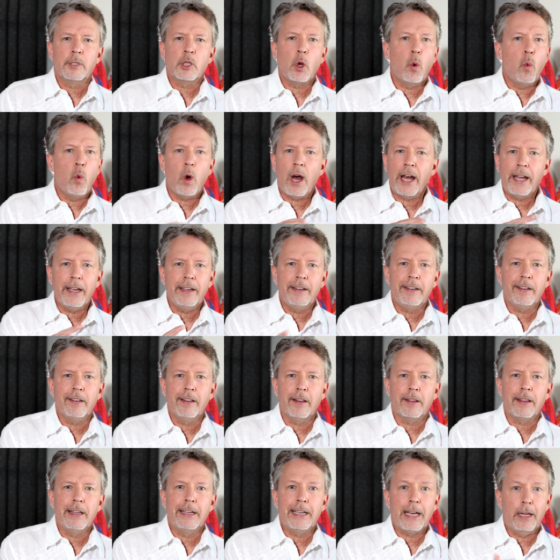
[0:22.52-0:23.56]
So why I
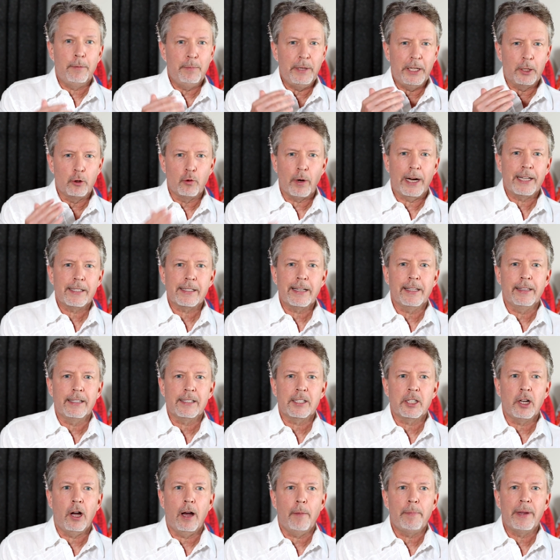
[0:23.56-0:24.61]
didn't think I'd be addressing
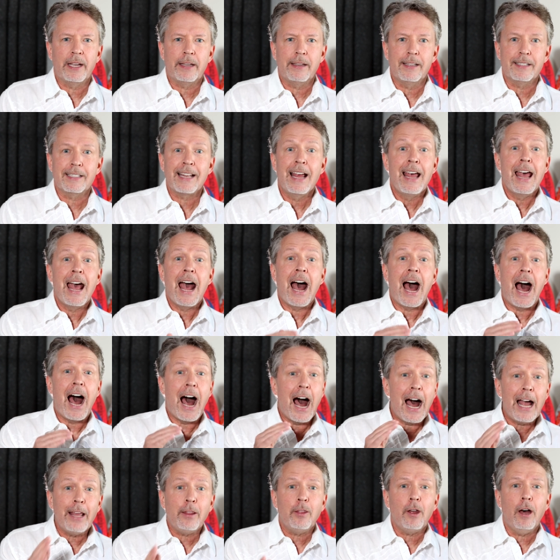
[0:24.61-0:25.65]
this topic is,
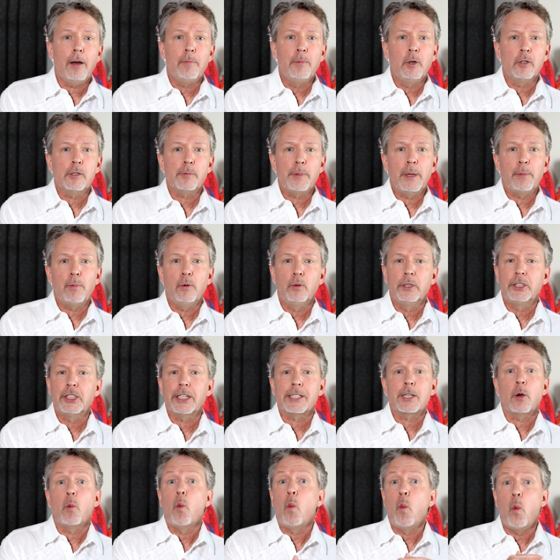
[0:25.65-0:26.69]
I thought most people would
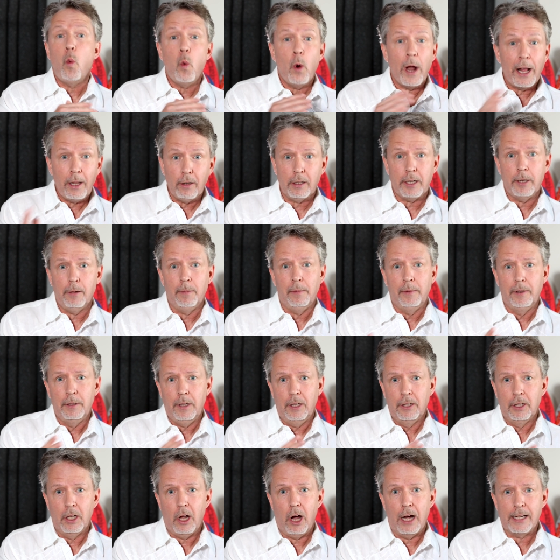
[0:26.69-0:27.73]
just welcome
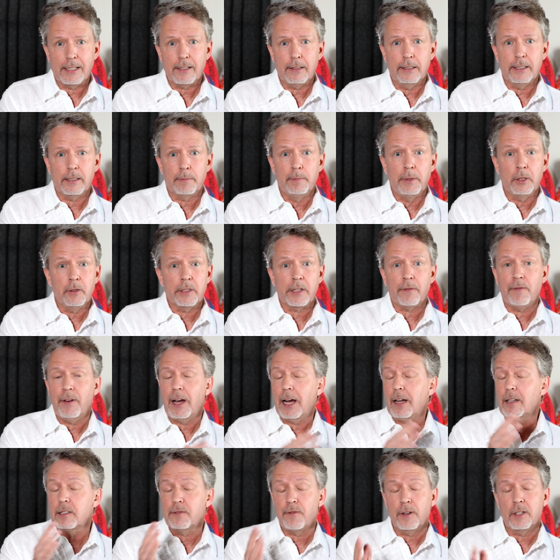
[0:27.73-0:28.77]
lossless music
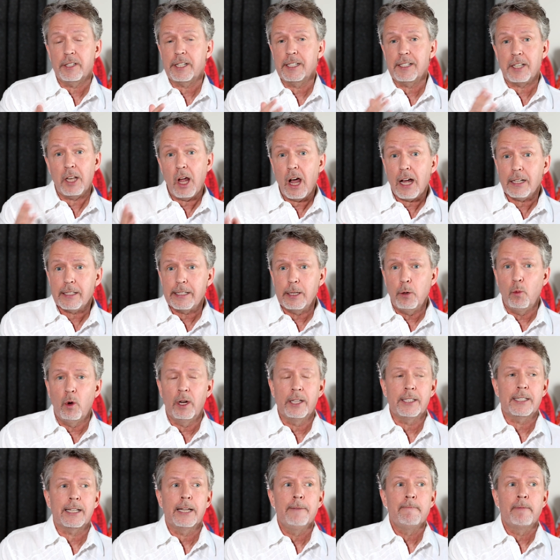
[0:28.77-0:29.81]
files versus lossy
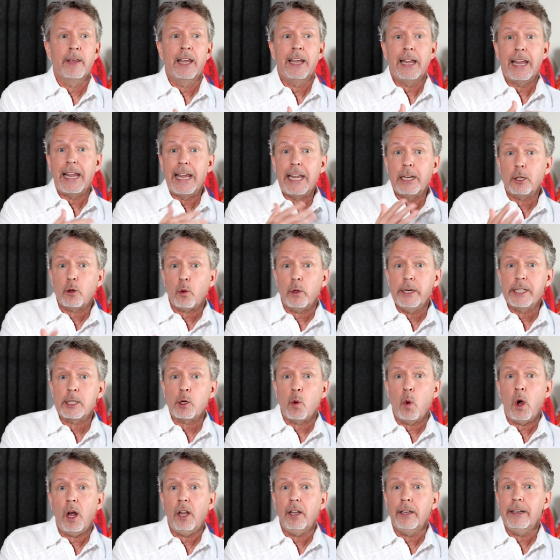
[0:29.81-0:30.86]
ones.
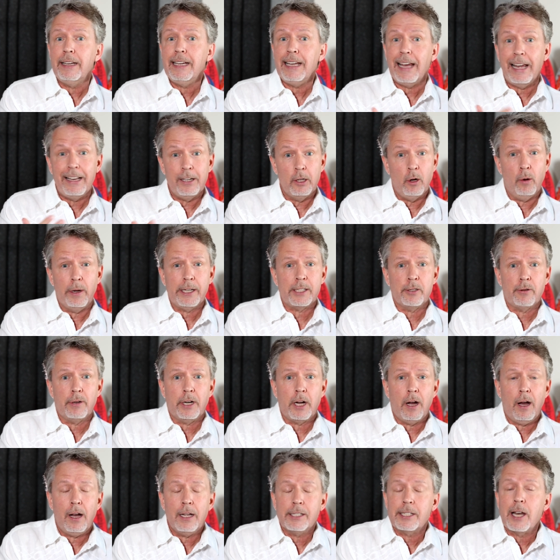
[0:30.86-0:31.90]
Increased quality and no extra
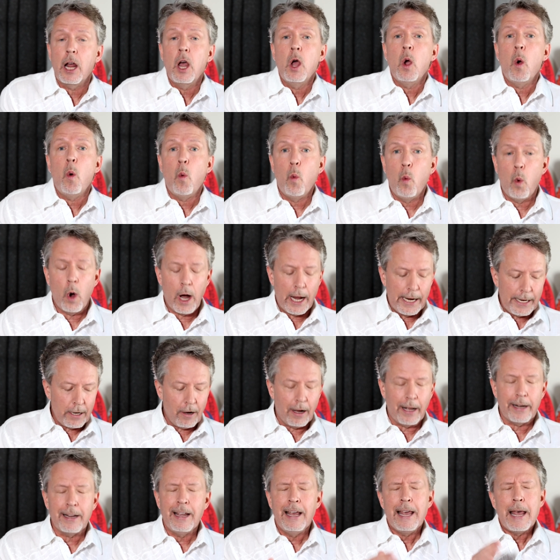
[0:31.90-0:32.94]
cost? Why
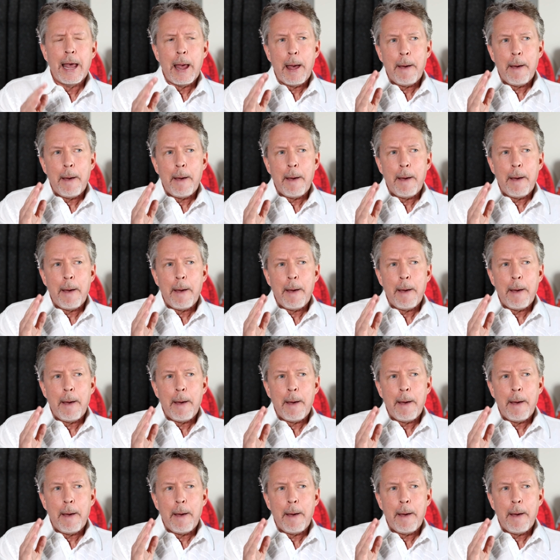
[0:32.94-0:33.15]
not?